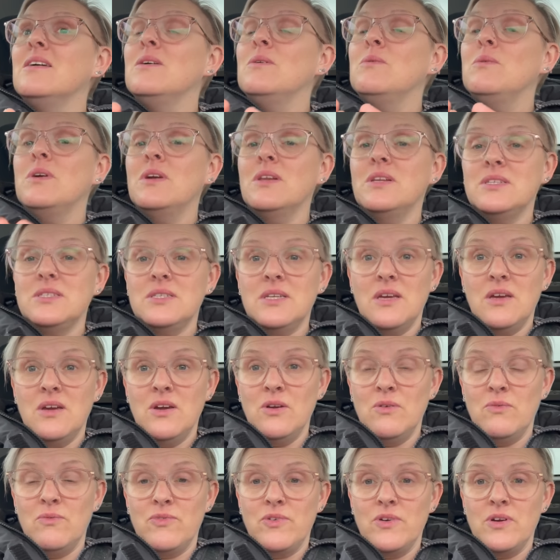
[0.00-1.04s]
we're going to stay at
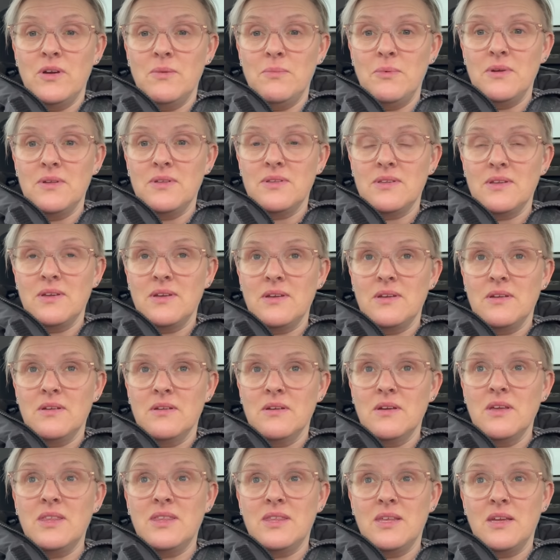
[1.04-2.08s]
home for her birthday.
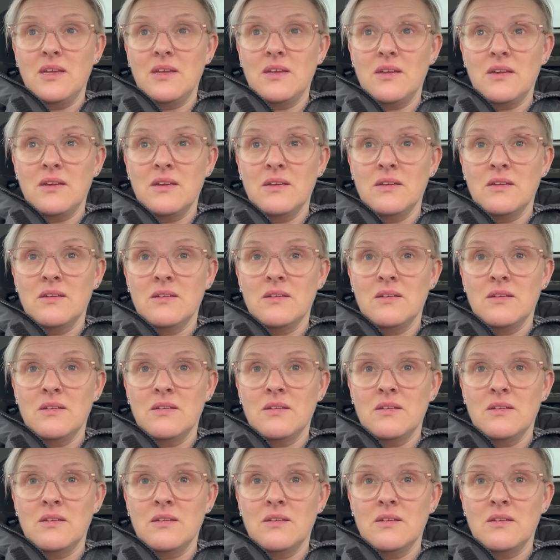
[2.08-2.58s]
I think